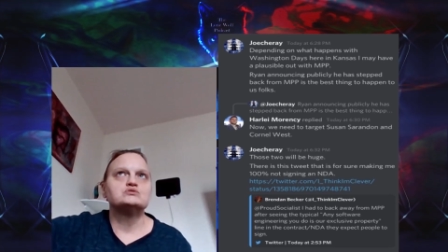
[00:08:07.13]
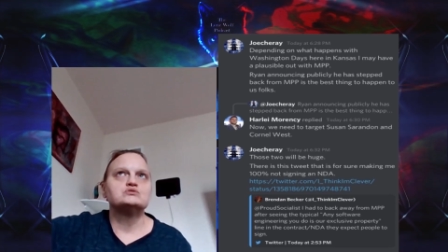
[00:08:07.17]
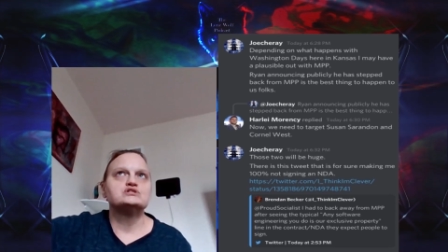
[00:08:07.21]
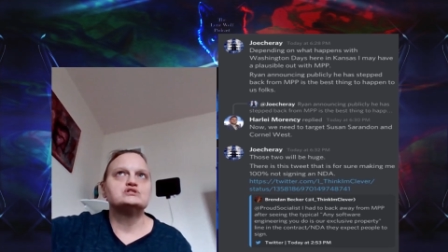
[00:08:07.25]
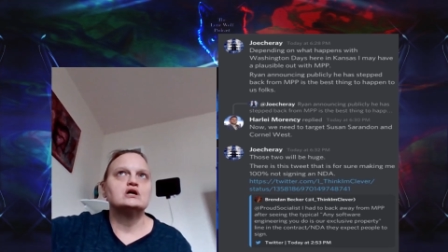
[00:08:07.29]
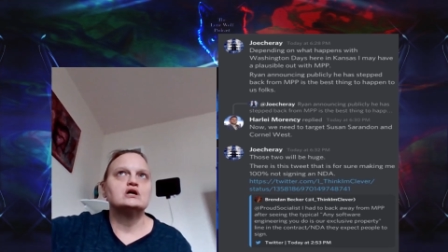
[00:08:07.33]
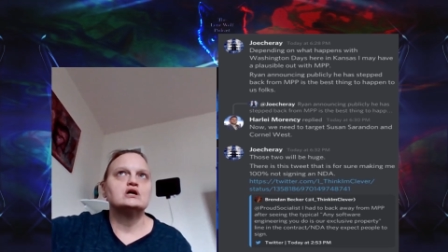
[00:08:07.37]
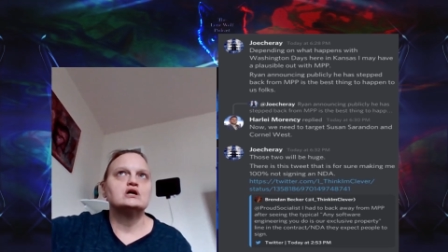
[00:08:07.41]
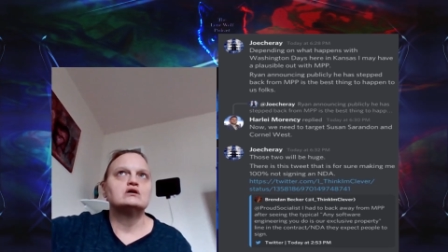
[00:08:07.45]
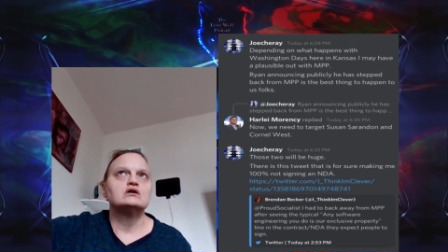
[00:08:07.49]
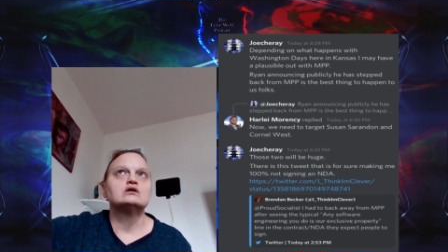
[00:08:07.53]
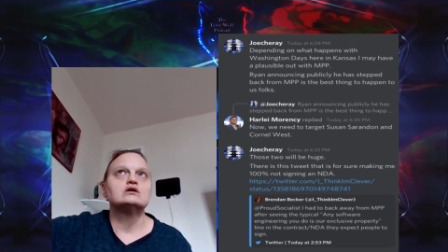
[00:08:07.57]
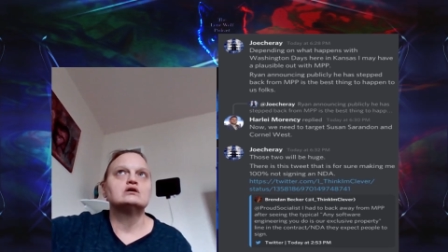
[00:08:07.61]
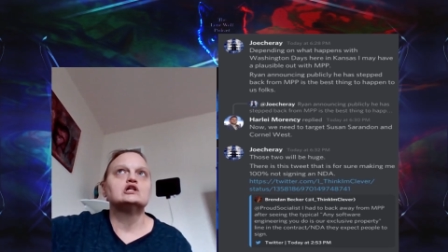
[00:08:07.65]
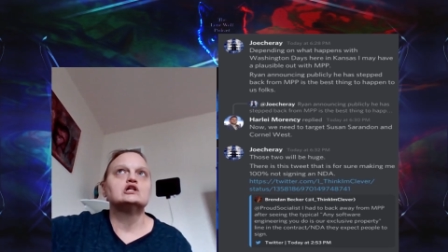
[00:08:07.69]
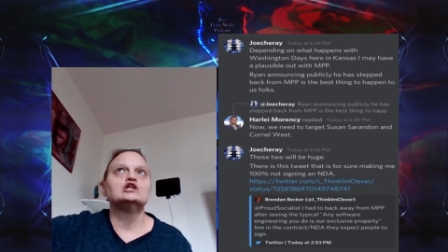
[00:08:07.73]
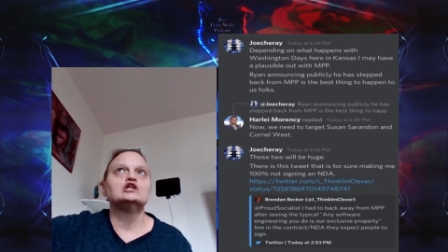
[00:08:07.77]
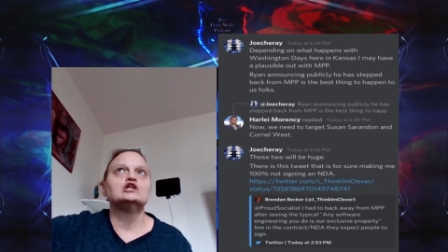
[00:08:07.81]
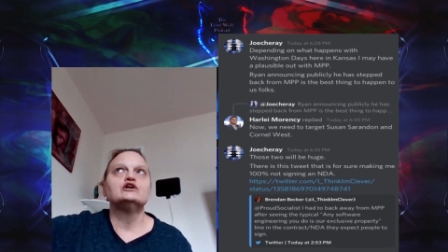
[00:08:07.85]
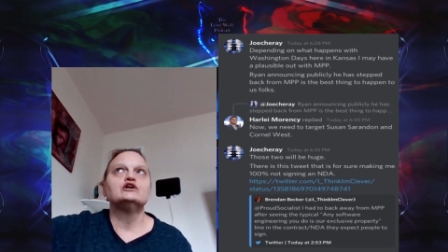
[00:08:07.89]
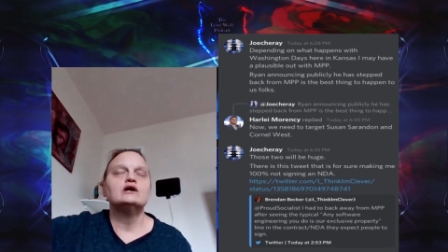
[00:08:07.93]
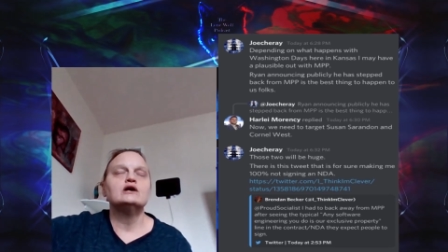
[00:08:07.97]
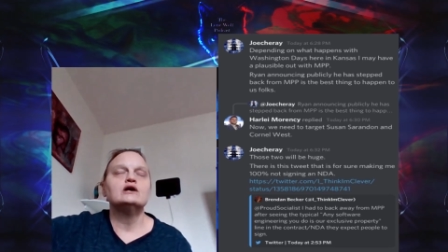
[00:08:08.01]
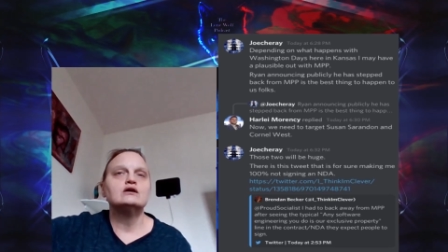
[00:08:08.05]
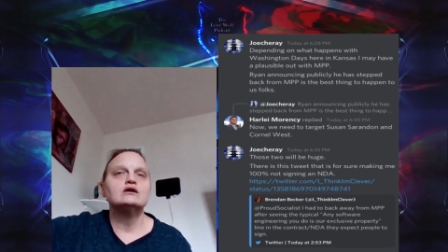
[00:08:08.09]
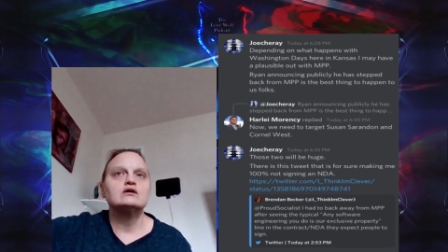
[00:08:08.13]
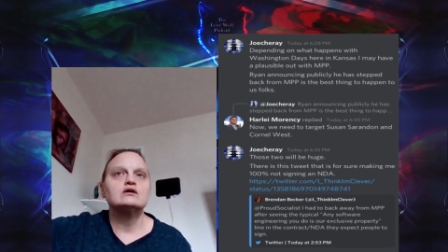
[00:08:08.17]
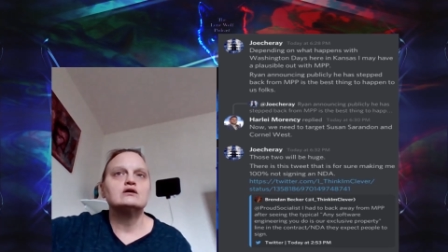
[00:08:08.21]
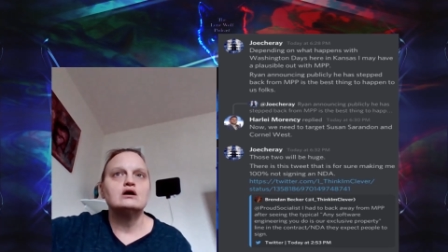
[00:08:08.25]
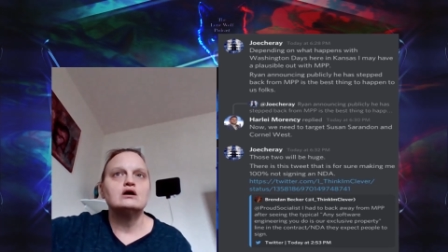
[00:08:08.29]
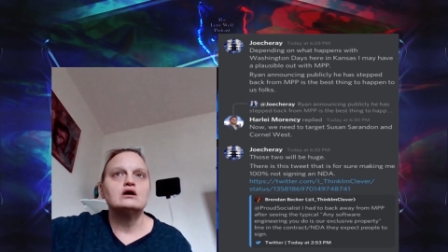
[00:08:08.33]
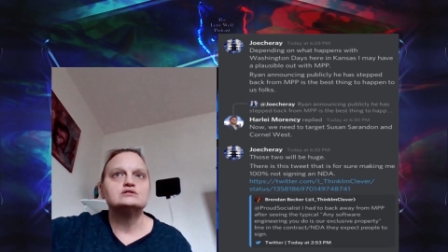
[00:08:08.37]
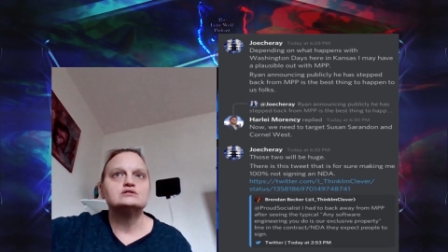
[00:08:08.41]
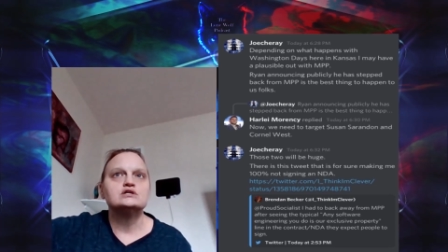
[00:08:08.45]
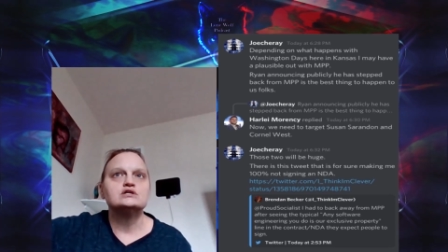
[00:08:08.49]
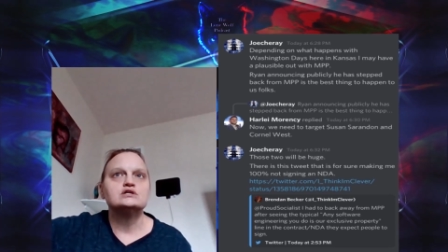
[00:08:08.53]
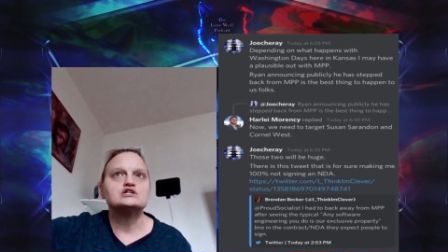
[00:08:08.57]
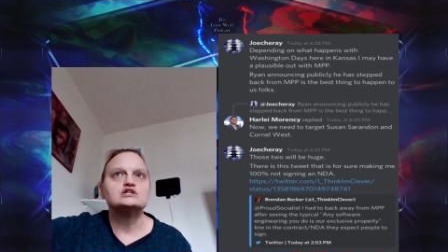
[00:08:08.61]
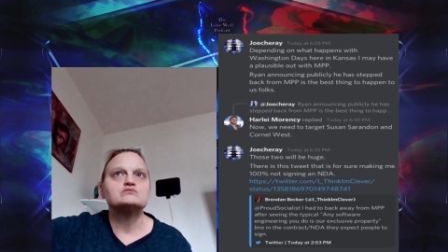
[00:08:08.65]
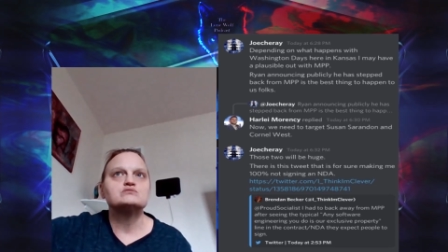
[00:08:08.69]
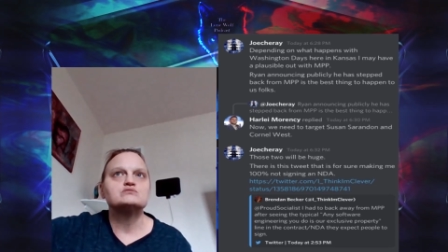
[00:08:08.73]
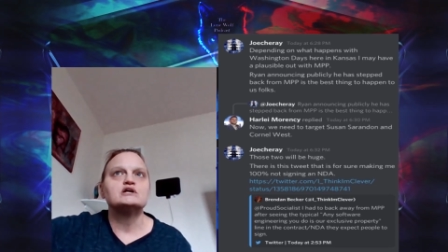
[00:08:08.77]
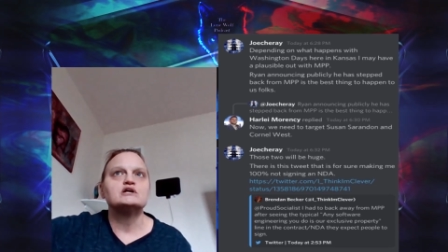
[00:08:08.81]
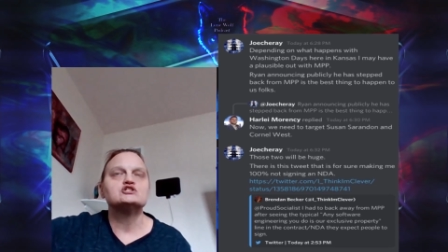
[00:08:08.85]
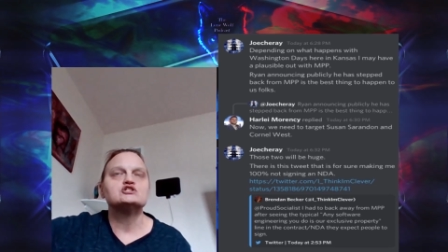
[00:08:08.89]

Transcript: was taken clear out of context,